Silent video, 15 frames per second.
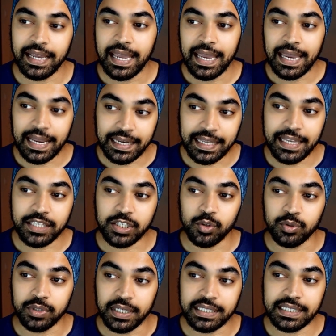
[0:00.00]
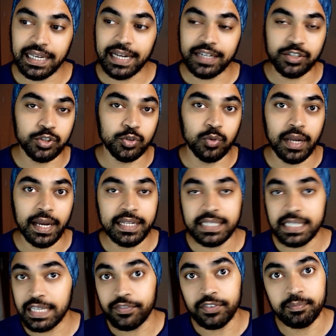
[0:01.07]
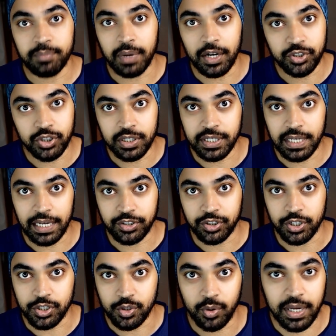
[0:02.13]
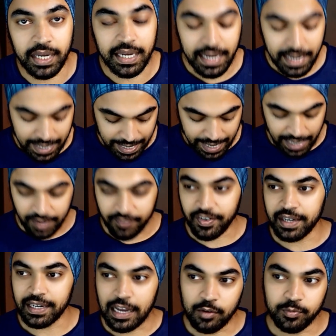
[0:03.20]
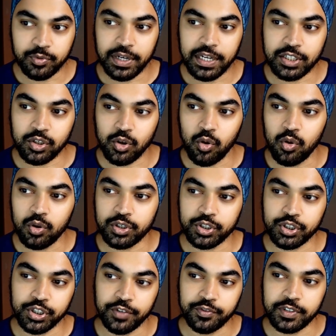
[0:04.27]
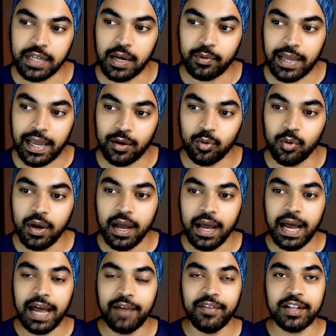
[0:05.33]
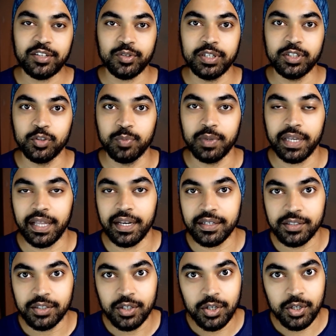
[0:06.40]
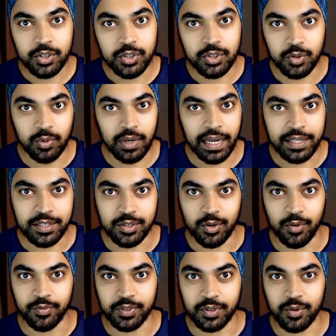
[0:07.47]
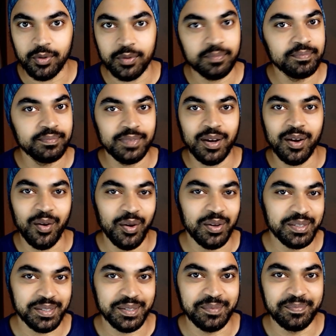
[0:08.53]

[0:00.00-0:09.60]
In case you did select two lines, even partial selection is okay. And if I now pressed Alt Shift down arrow, I've actually duplicated two lines of the code. Awesome.